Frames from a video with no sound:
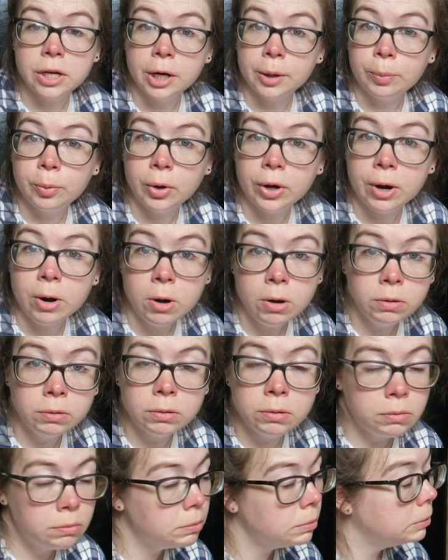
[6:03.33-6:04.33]
say our prayer,
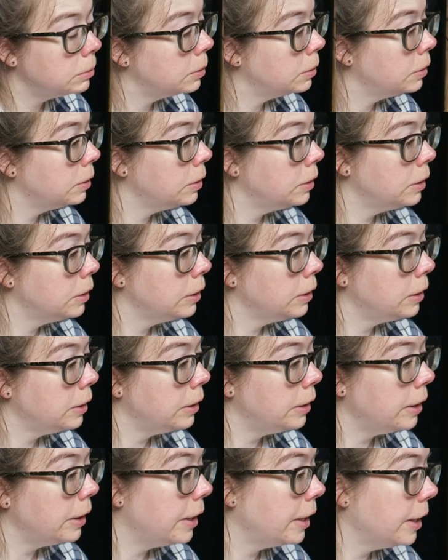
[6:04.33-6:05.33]

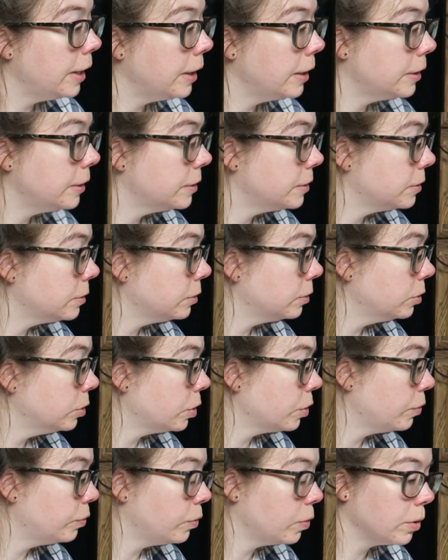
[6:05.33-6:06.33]
and
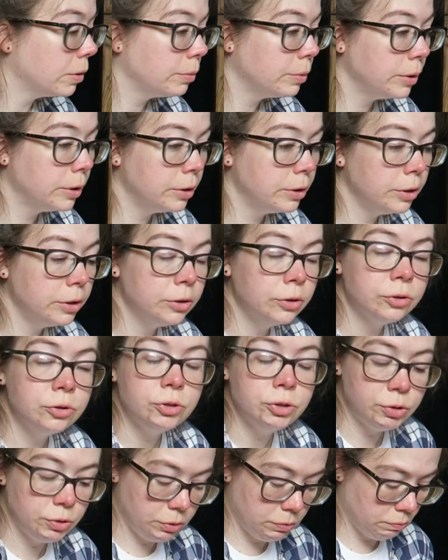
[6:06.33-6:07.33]
look forward.
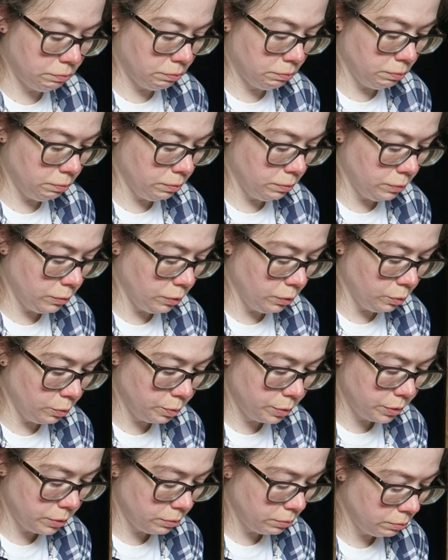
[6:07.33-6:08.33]

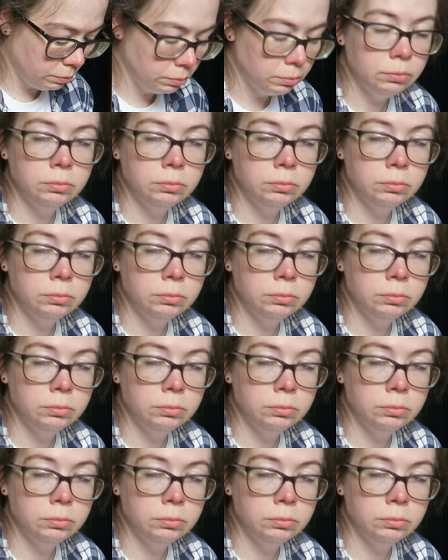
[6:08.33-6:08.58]
Oops,